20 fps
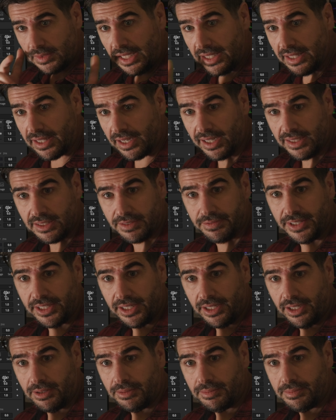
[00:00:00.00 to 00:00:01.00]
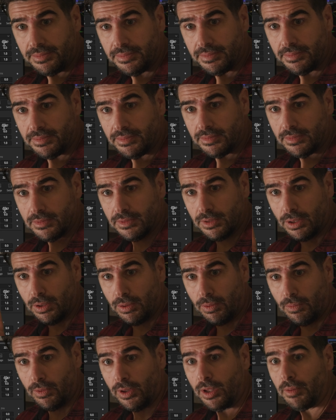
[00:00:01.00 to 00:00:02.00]
the next video
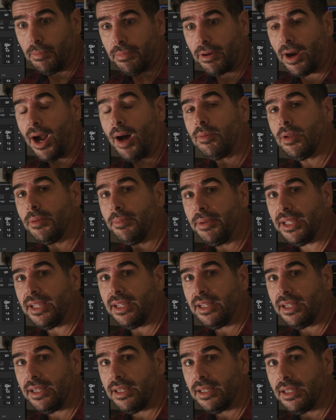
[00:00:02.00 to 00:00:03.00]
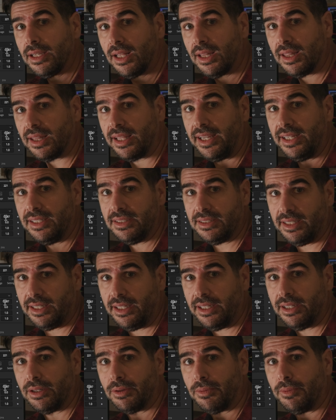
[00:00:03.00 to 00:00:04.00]
will probably be linked
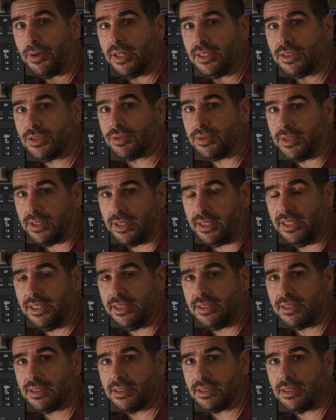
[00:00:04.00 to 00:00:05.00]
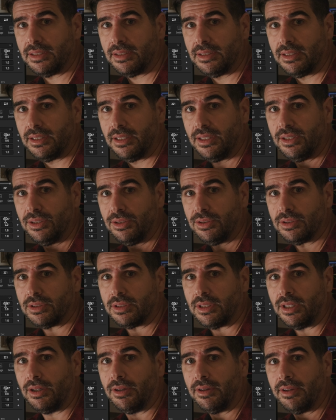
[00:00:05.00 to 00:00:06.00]
here when it's released.
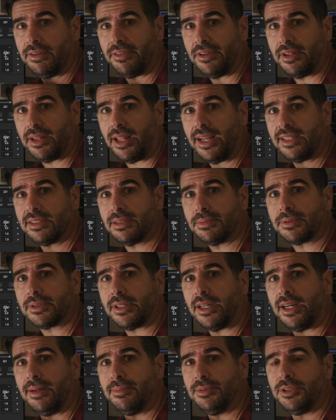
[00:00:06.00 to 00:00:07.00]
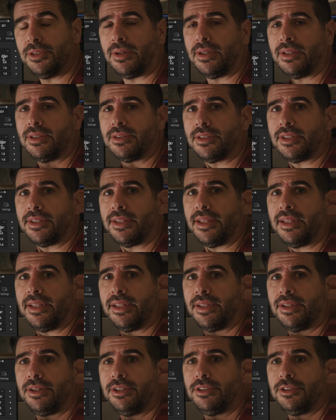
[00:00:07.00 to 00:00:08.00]
So if you like, subscribe, do all those
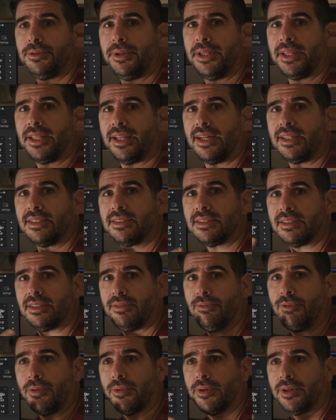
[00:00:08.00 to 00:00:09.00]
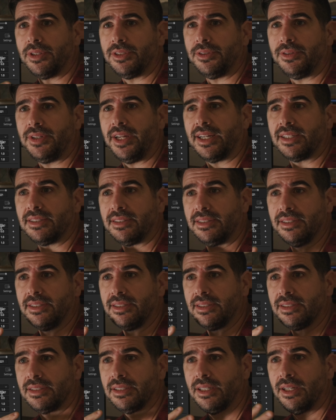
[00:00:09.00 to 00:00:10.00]
other YouTube things, what we're going to do next
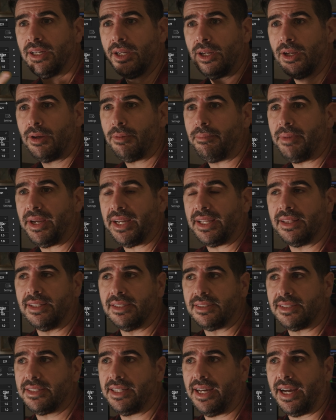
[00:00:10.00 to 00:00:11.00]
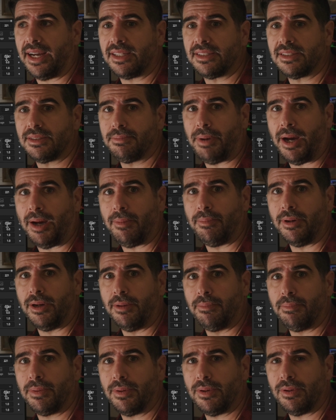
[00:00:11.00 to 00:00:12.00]
is make this text pop
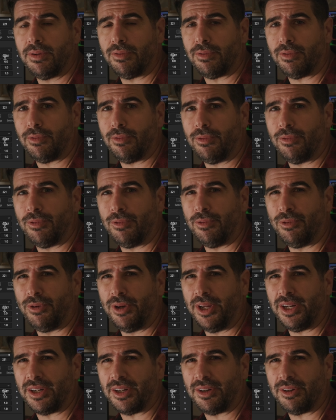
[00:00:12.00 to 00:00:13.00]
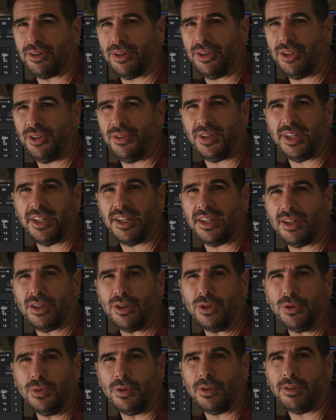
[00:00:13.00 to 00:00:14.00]
up in a unique,
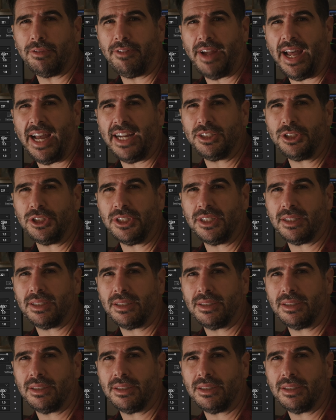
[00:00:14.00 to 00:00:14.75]
cool fashion.